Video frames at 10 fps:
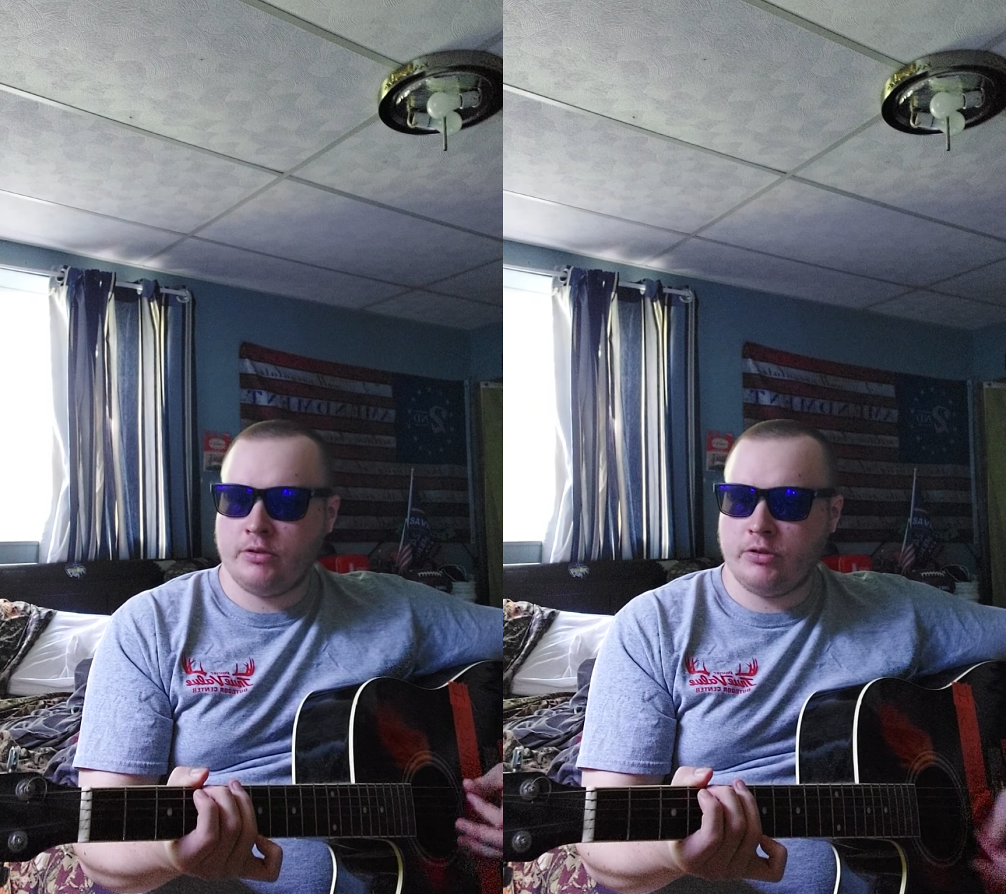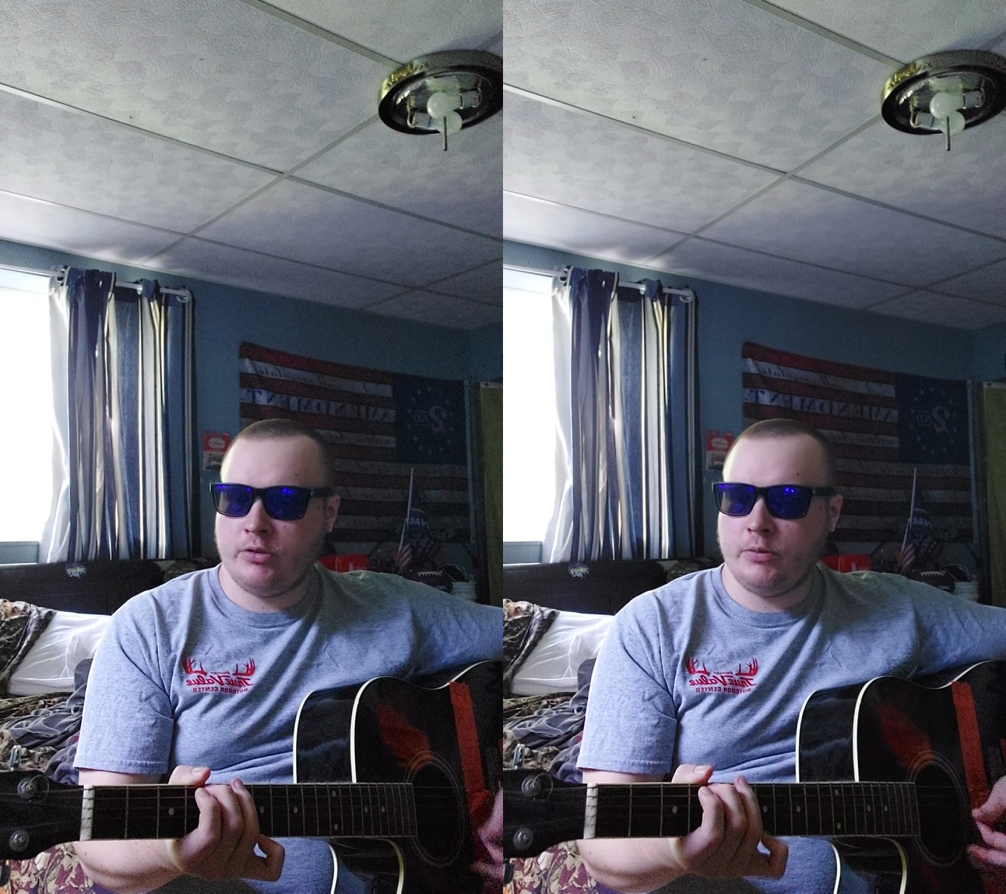
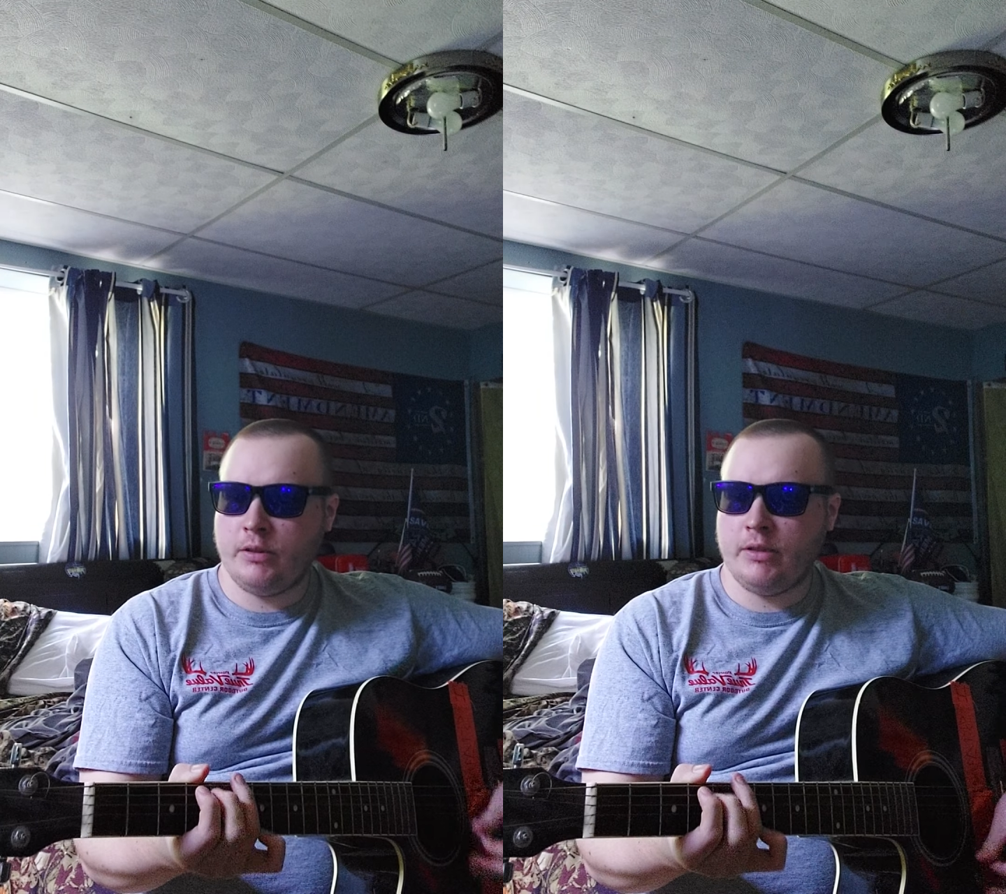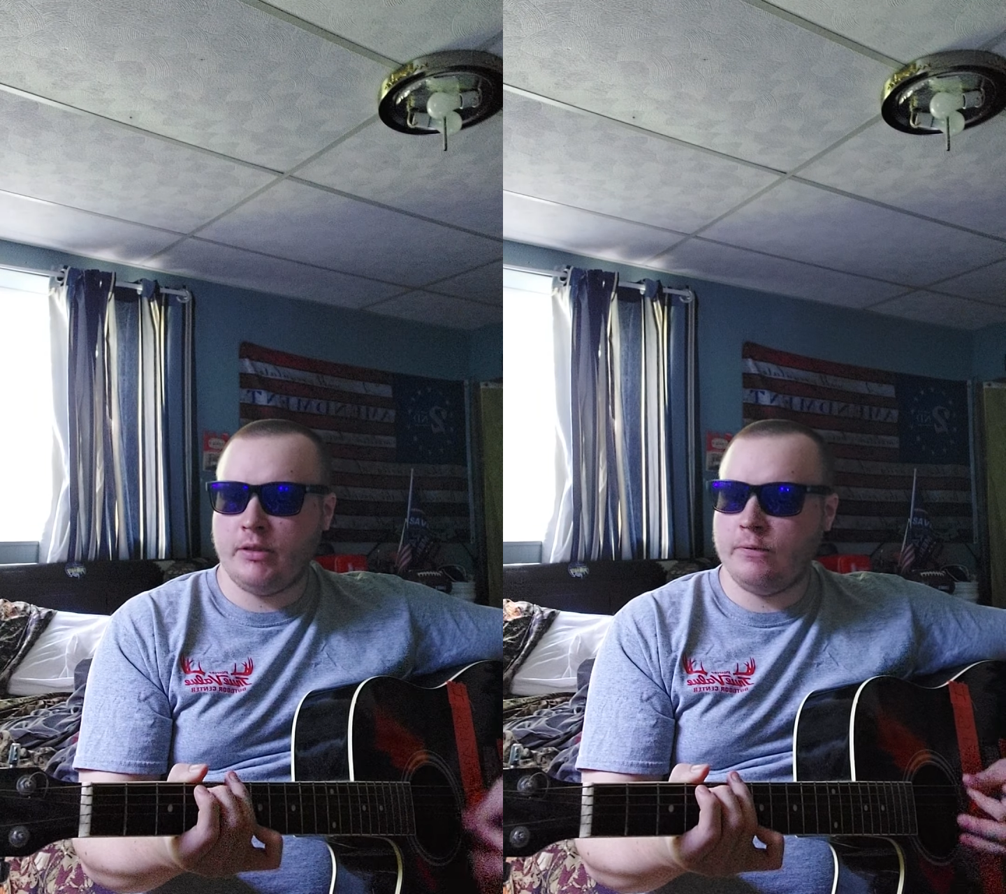just
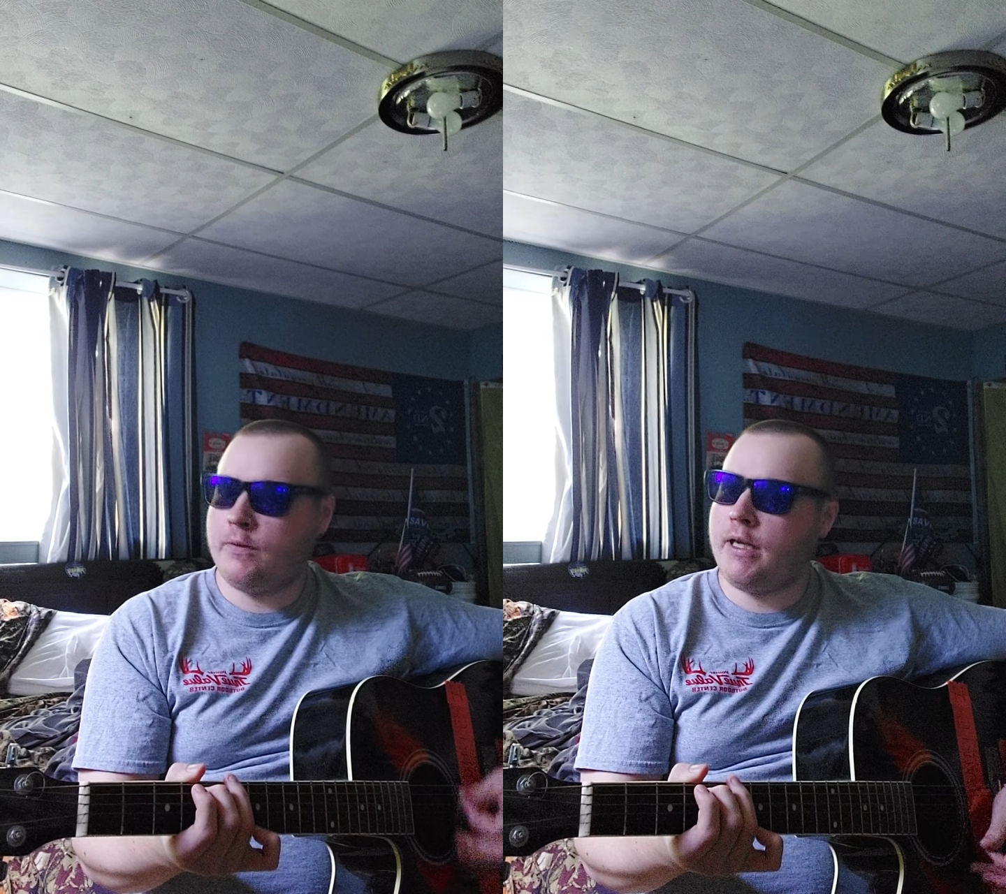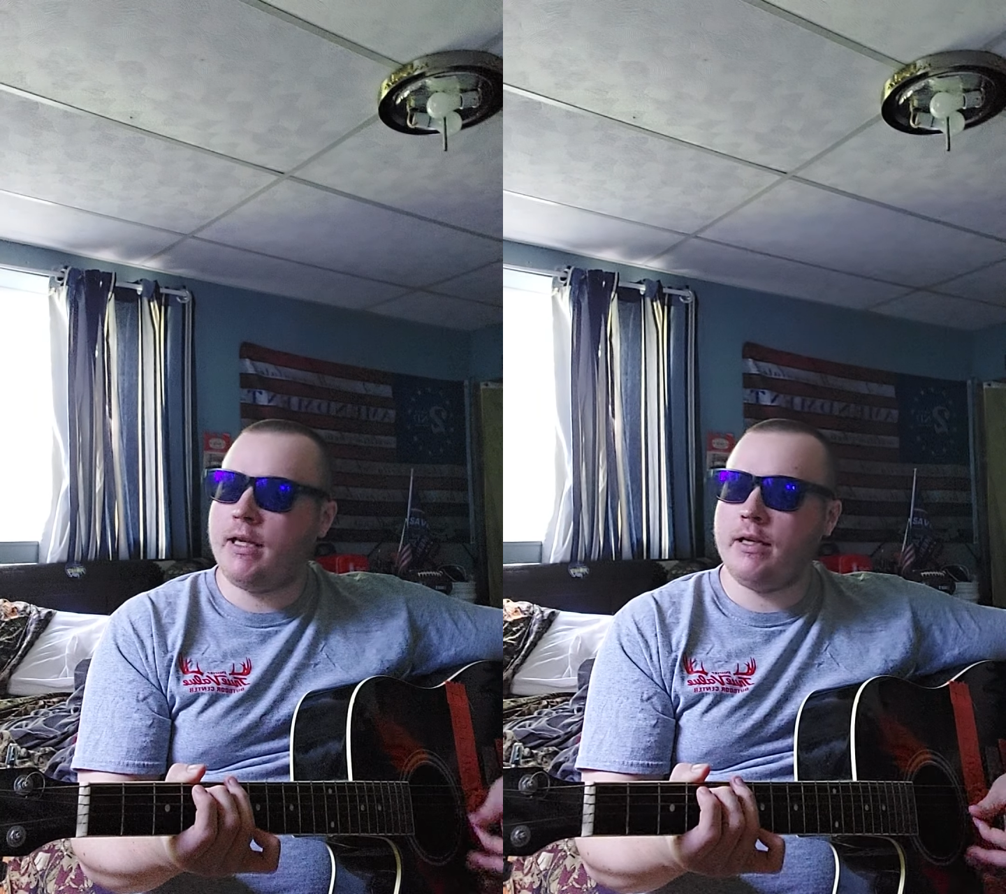what they're
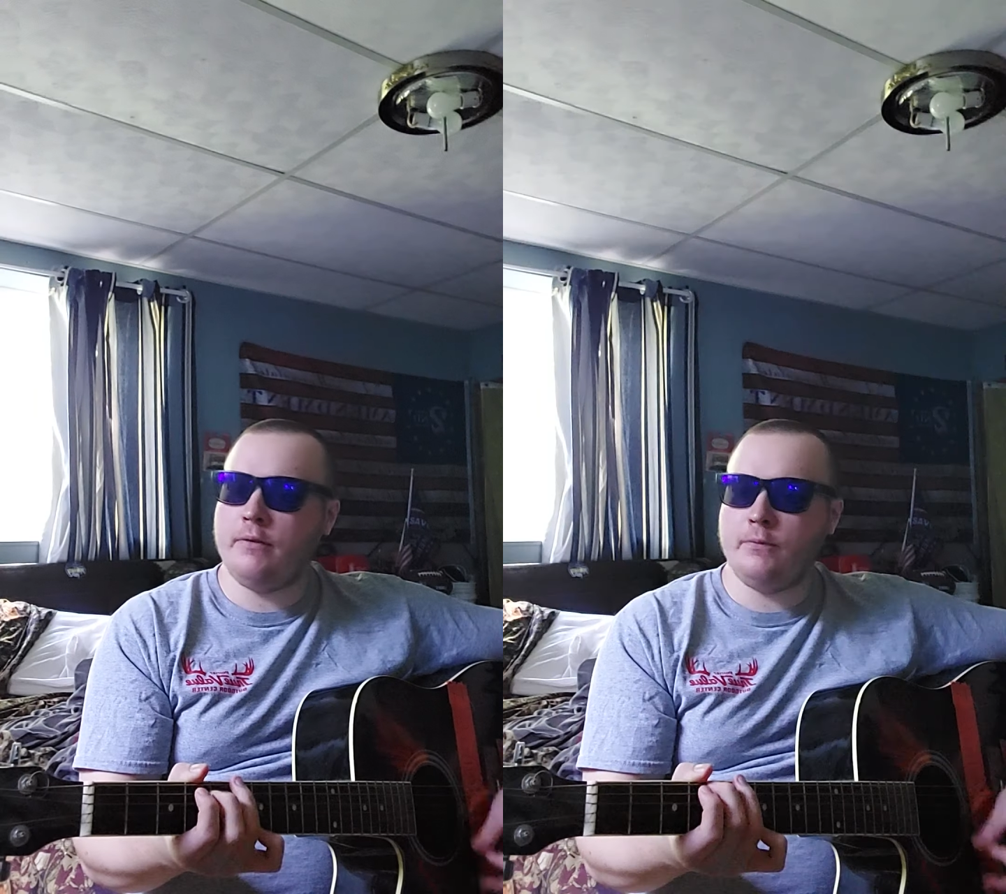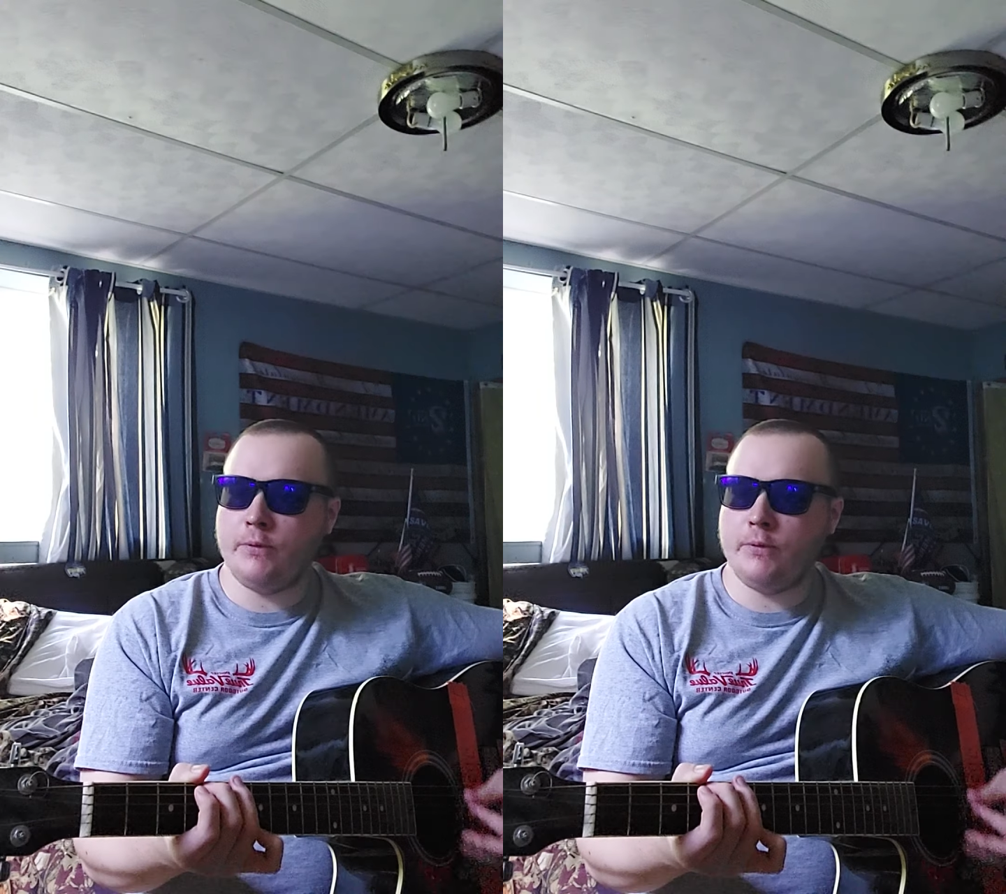fighting